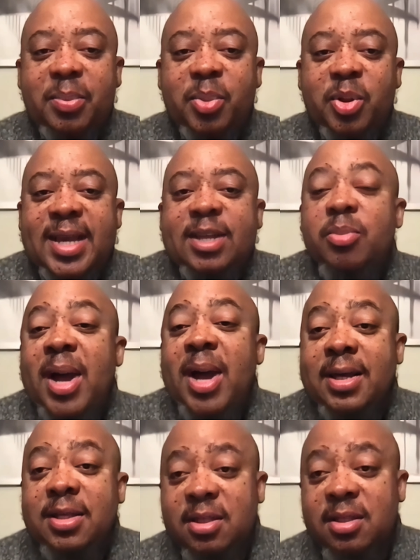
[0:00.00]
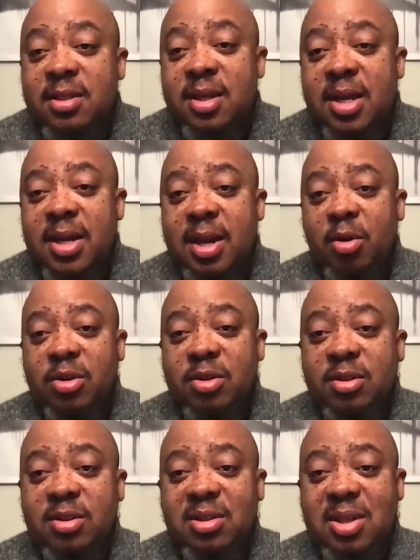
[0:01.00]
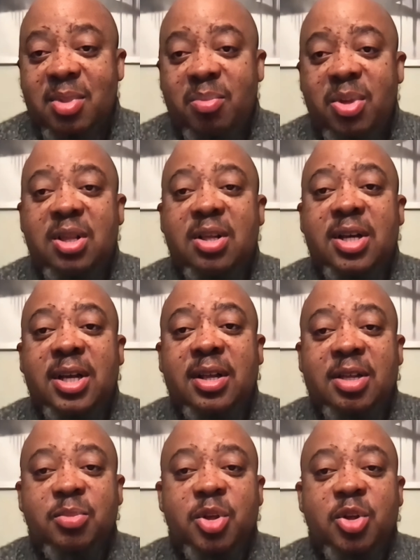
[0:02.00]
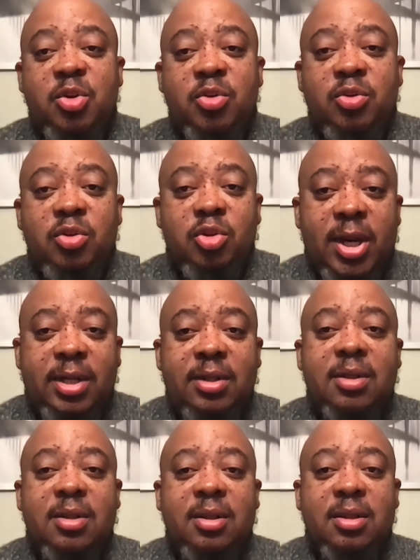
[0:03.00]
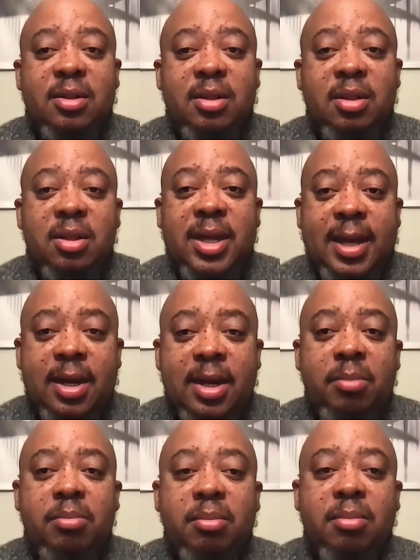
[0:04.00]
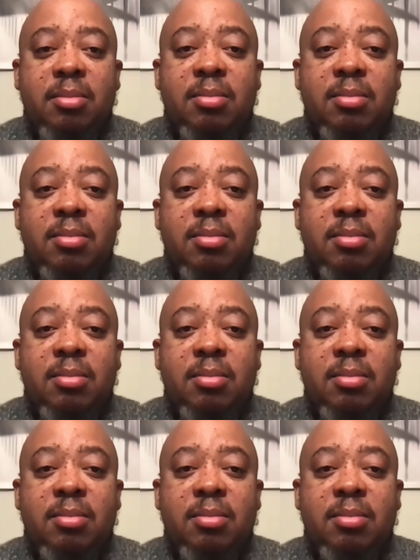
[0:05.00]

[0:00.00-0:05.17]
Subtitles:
potential biases and errors that may be in the data that's being used to train the LLM.